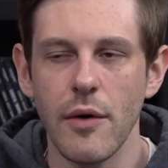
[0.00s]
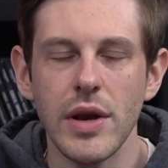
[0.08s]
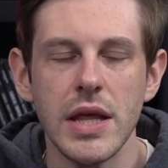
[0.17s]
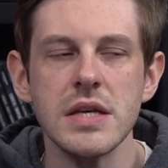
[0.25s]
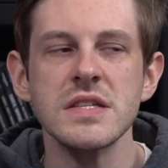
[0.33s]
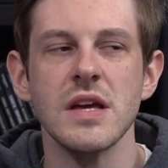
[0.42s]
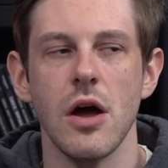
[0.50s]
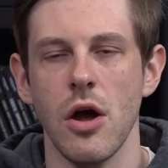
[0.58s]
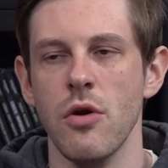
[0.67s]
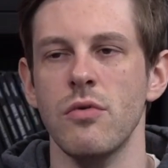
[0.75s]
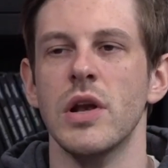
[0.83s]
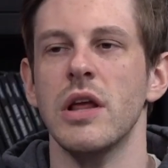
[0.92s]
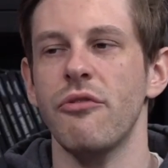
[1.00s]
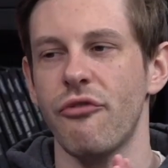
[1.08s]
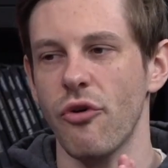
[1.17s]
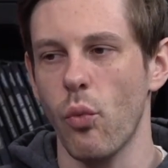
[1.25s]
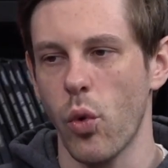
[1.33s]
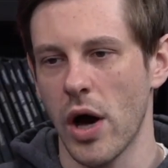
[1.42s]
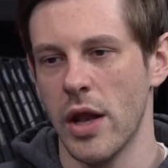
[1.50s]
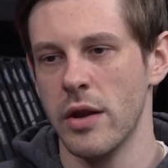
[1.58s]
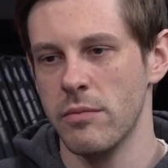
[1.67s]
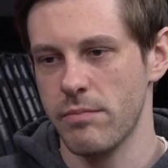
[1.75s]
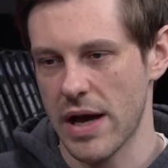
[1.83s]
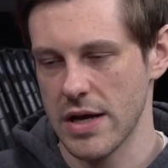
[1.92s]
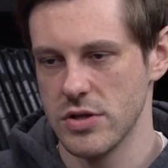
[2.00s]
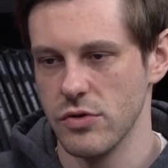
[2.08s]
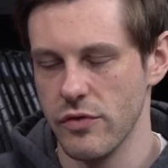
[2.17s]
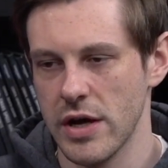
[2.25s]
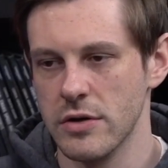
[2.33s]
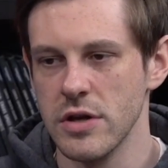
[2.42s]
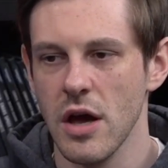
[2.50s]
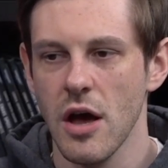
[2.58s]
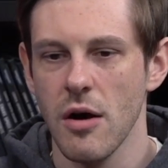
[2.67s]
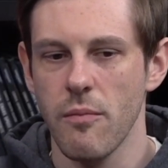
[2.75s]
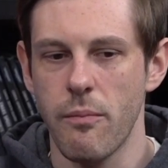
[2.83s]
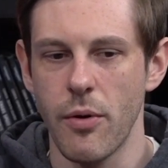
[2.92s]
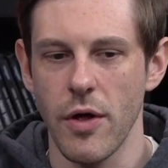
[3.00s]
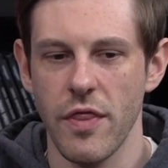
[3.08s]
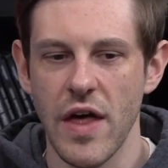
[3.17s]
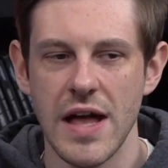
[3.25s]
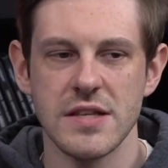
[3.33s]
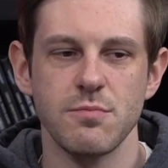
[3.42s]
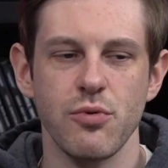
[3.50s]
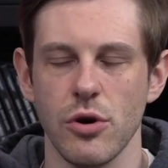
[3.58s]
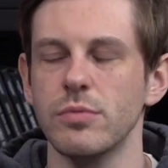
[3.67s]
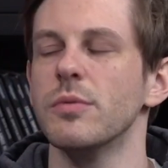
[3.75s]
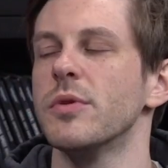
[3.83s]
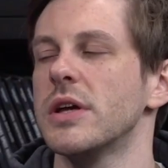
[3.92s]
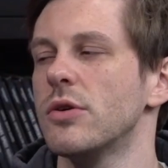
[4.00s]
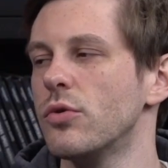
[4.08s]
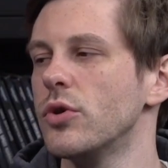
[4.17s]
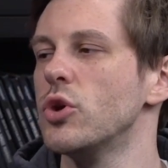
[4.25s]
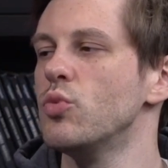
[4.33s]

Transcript: it is only for one battle round, but that's probably all you